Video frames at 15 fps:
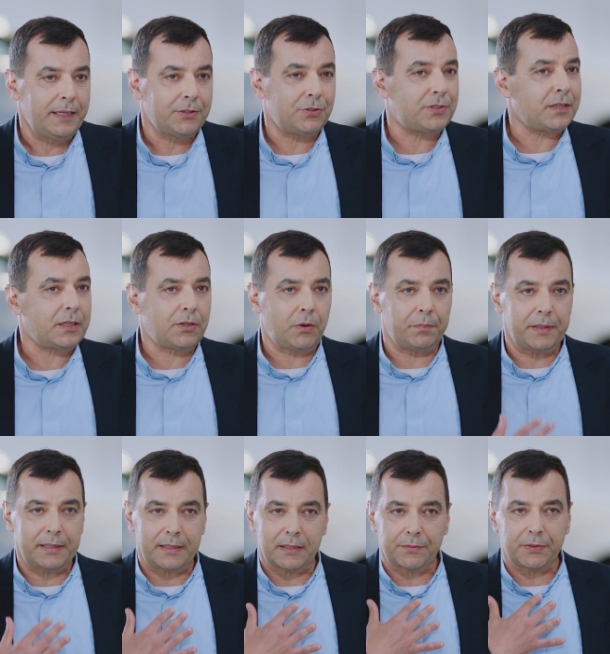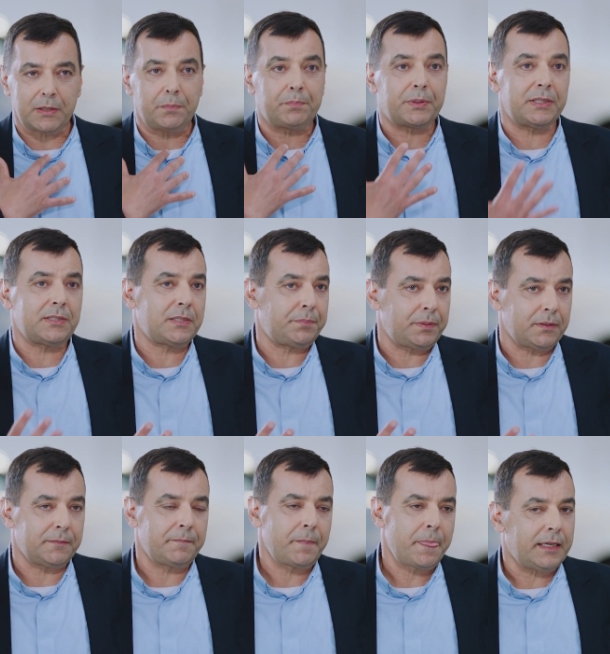So it's a completely different
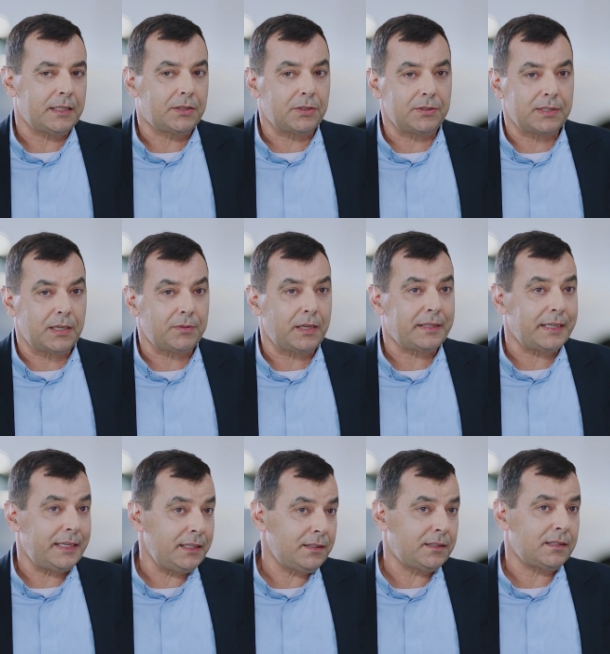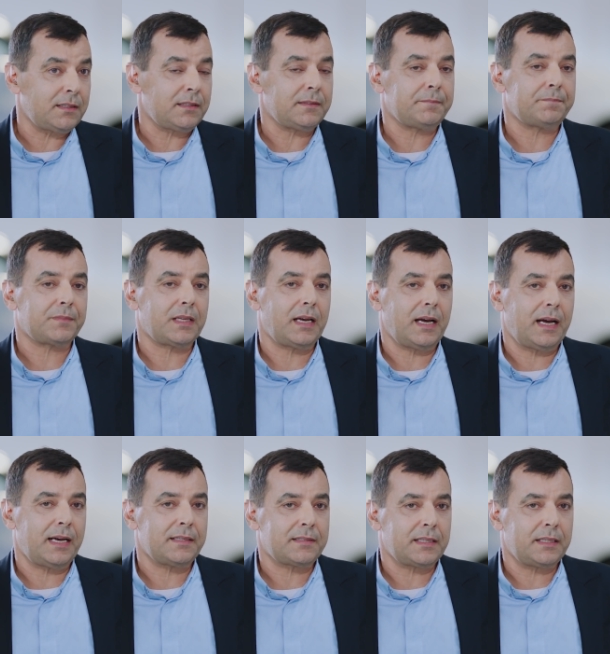principle. And it turns out that Intel
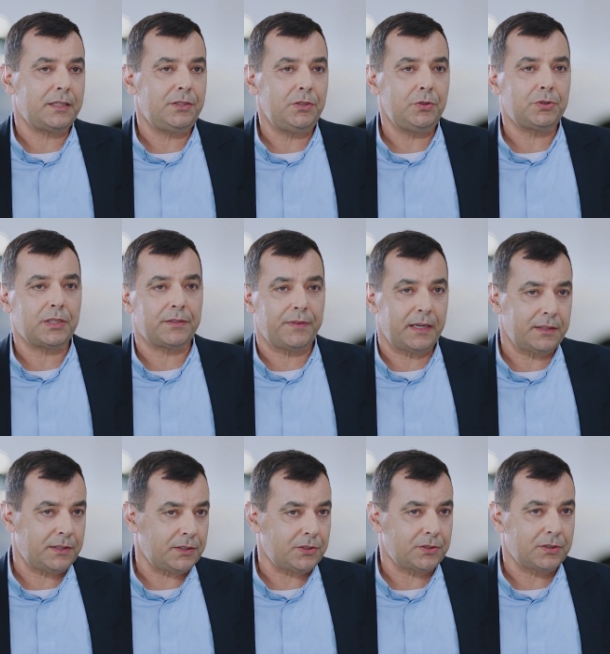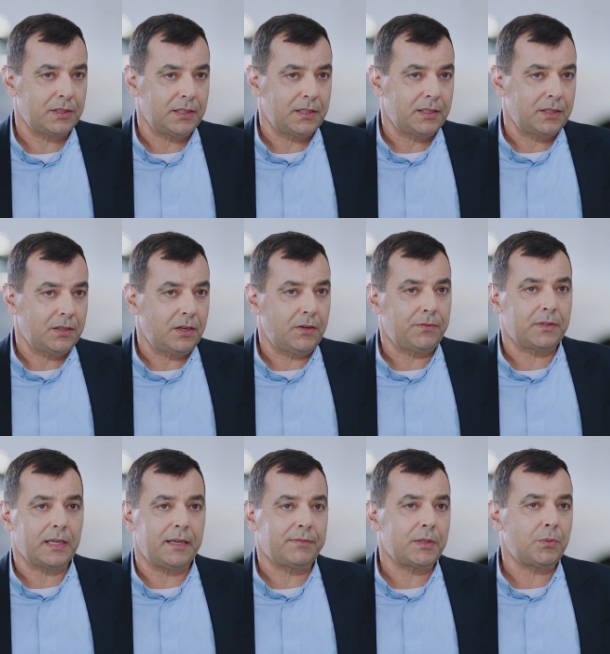has a huge advantage
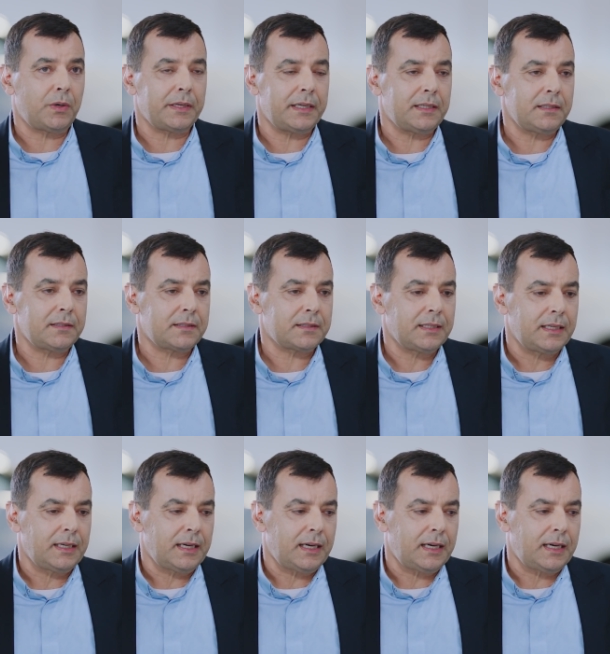over everyone else.